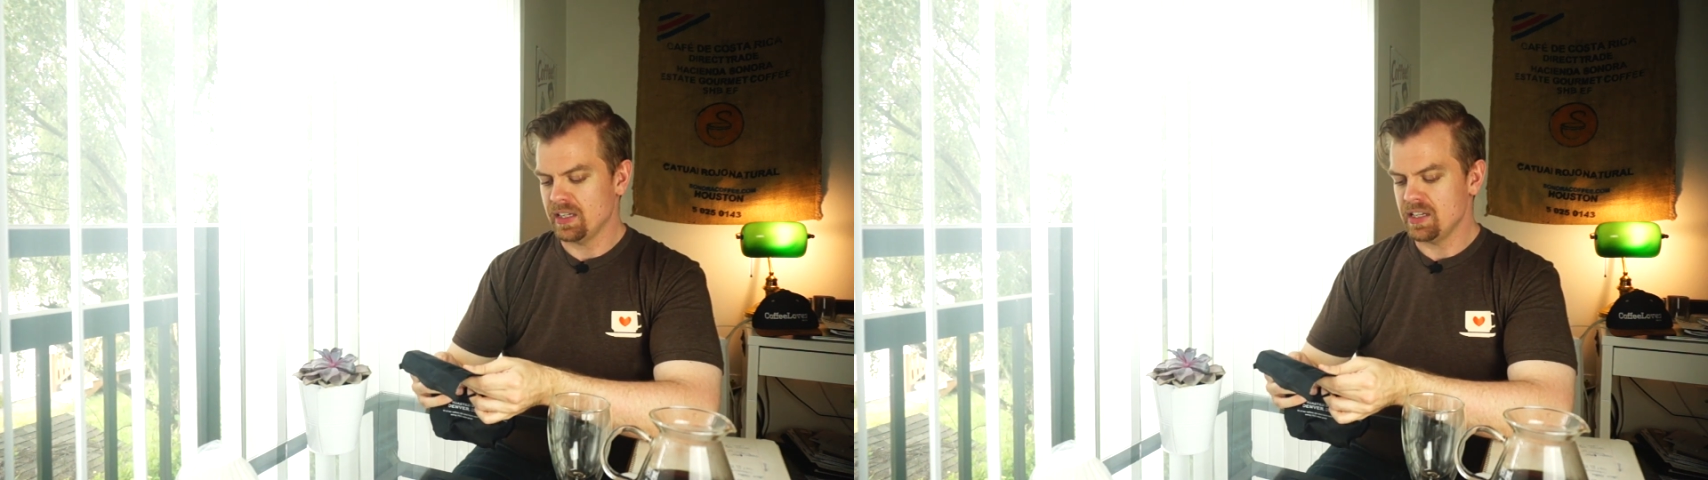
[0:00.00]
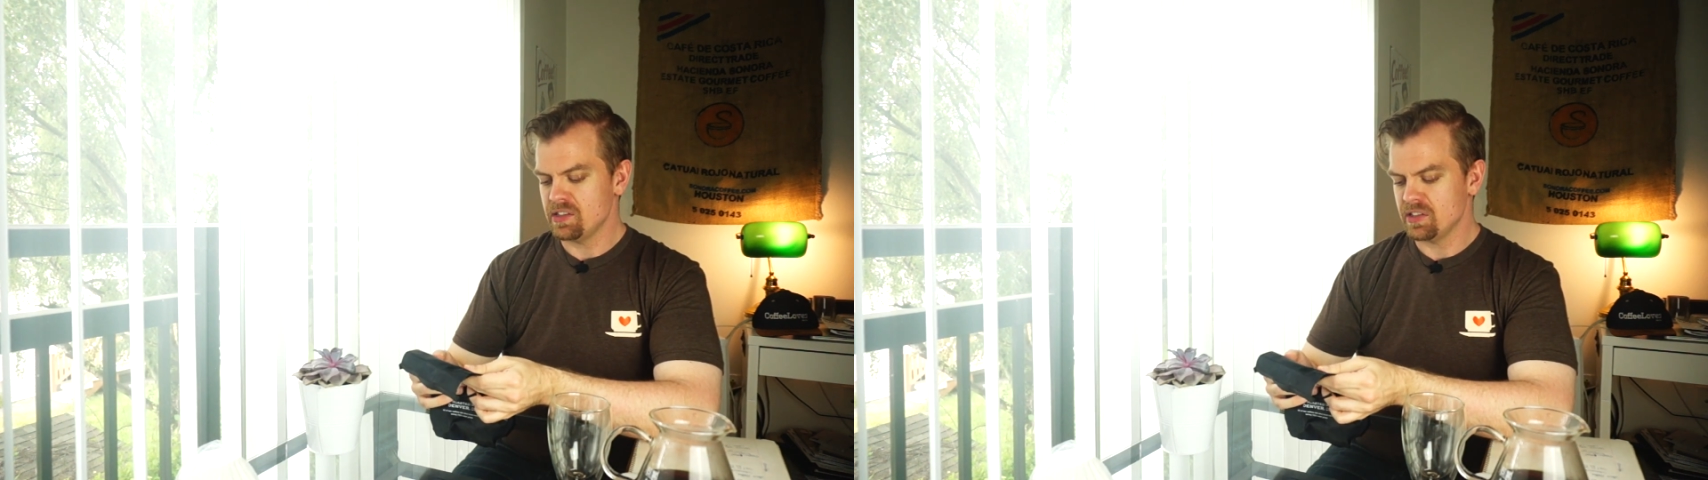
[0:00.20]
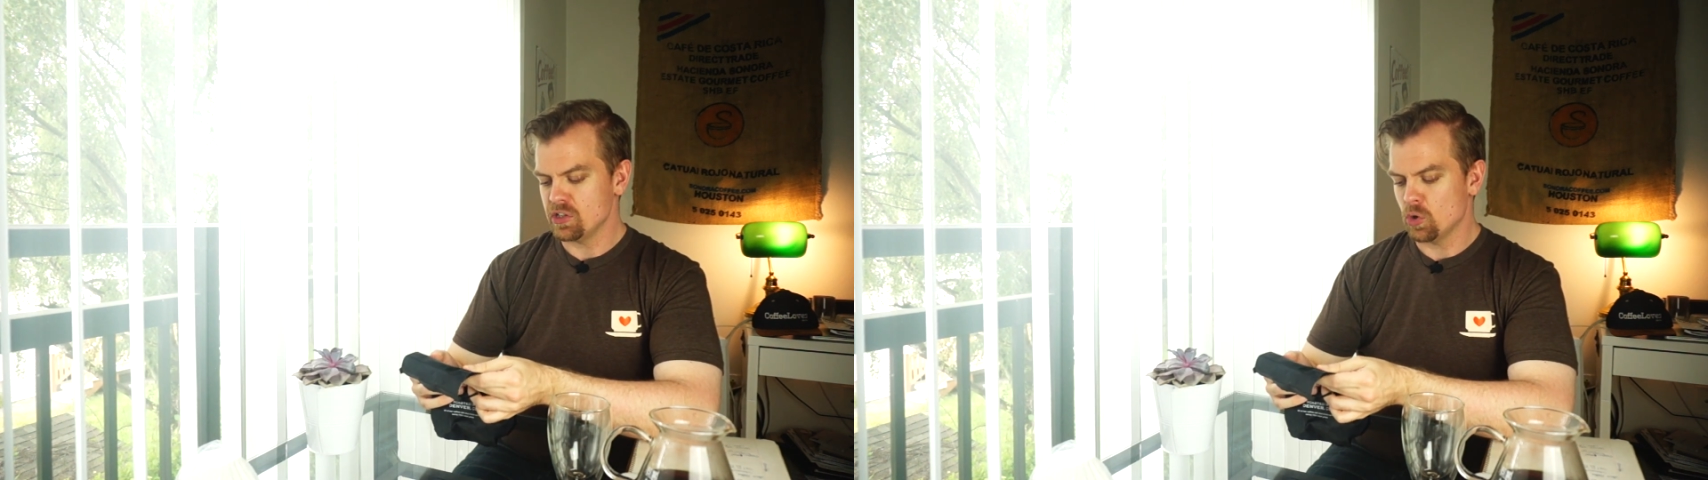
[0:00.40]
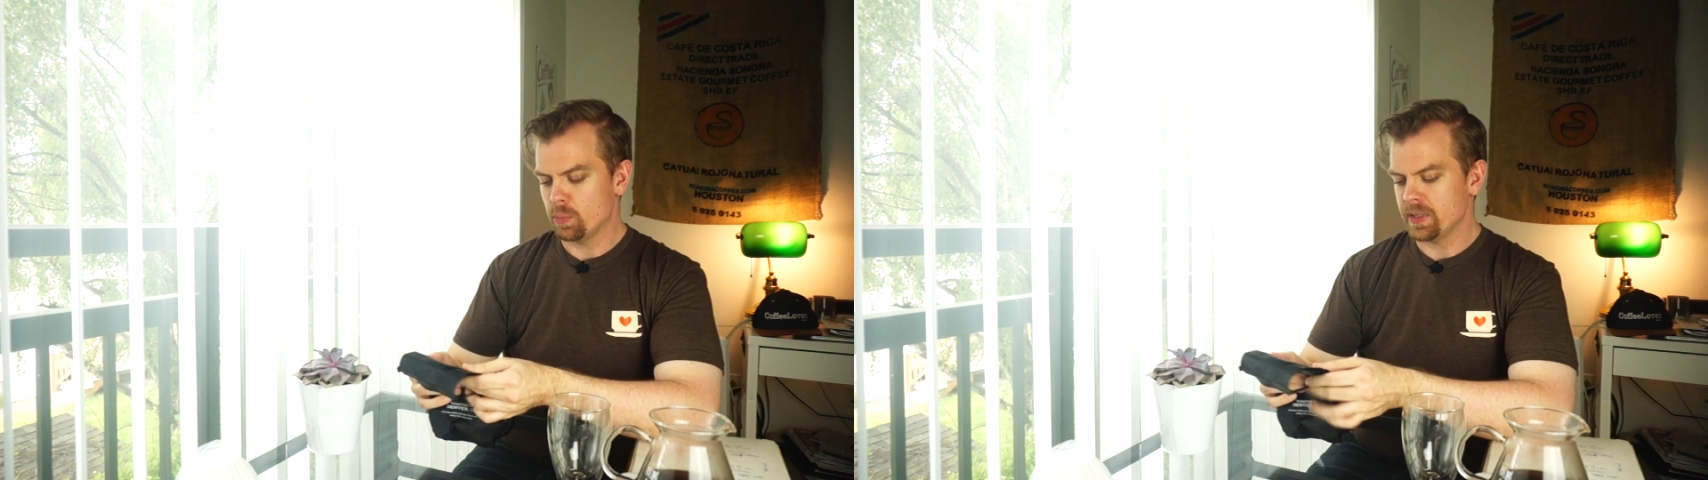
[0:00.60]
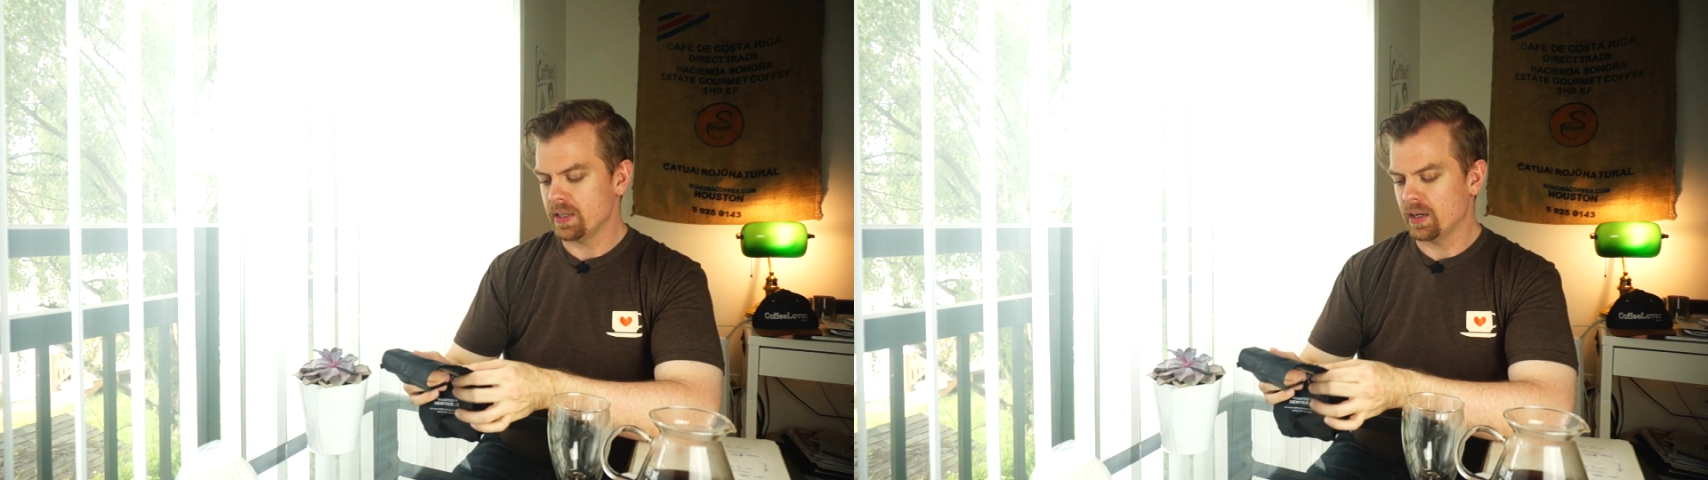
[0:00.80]

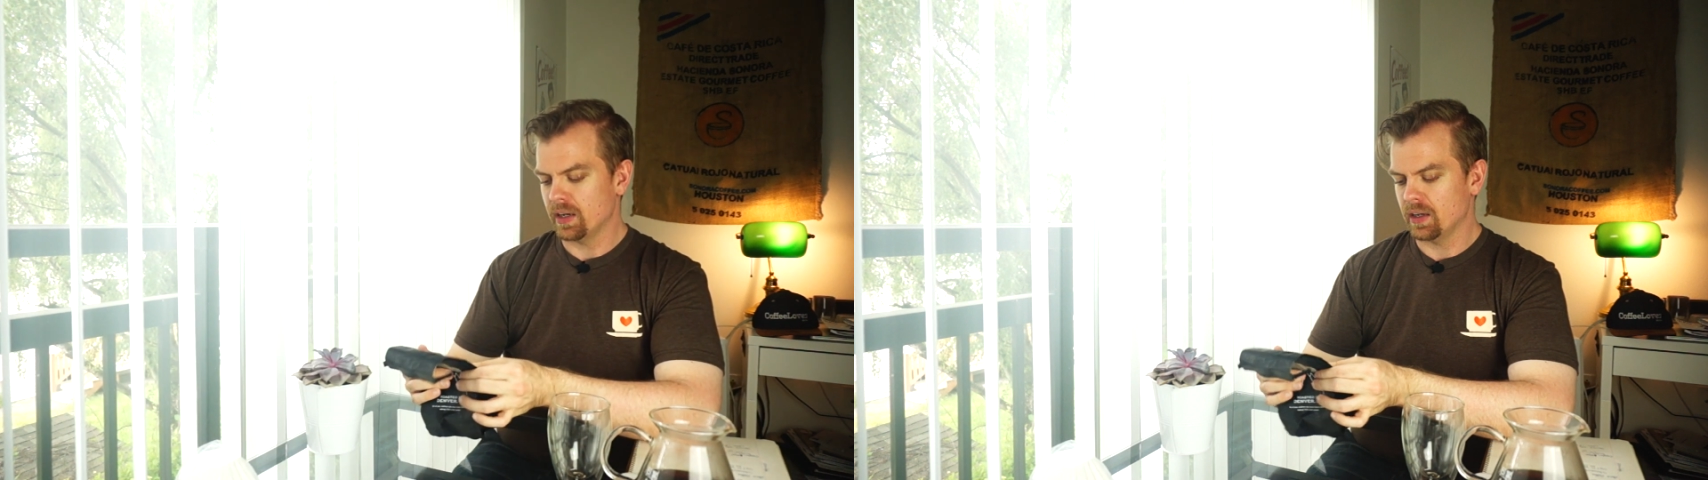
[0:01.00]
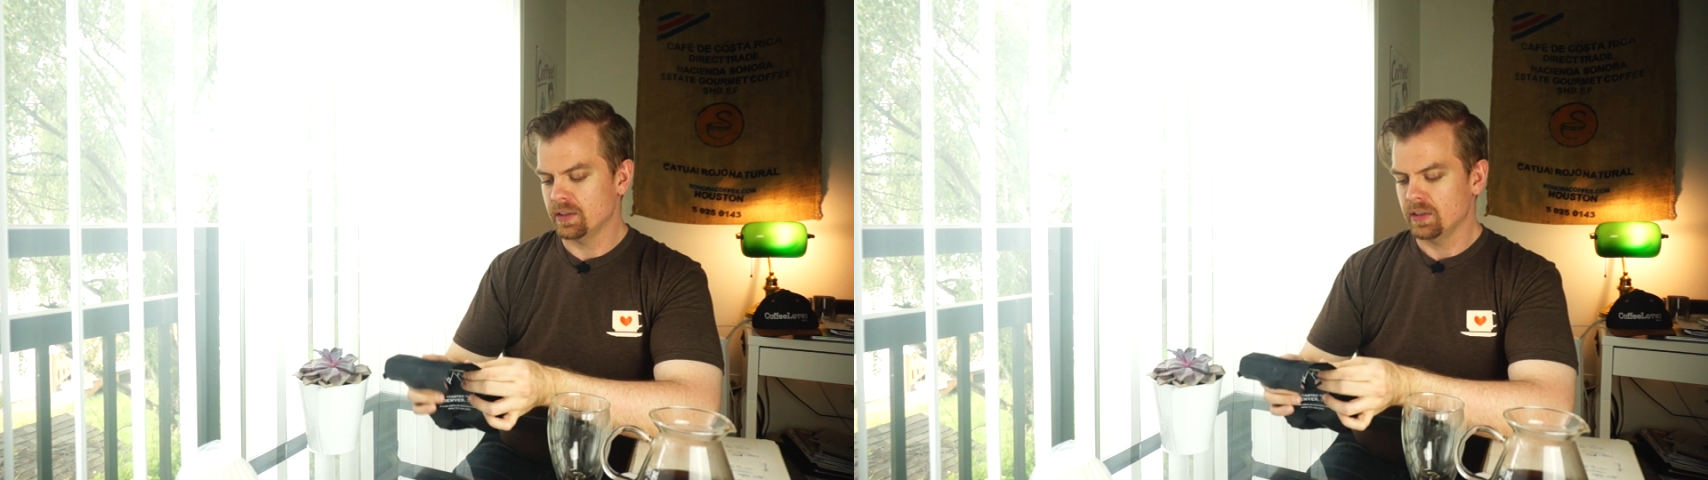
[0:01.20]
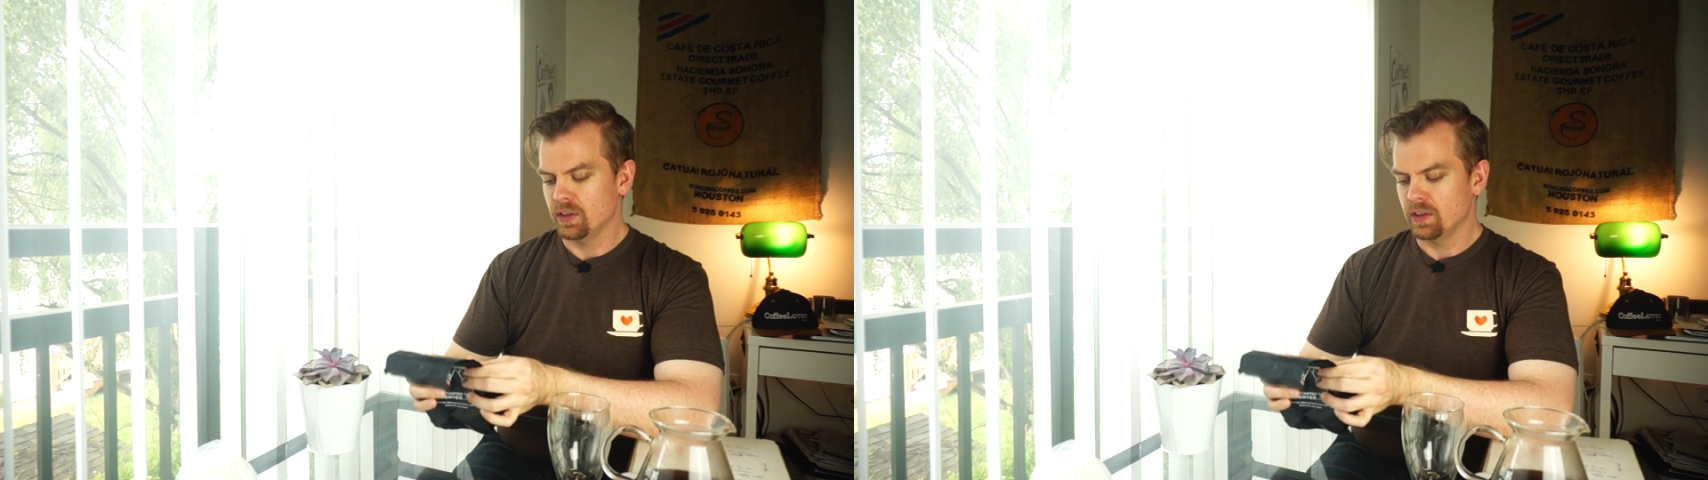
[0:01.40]
Ethiopia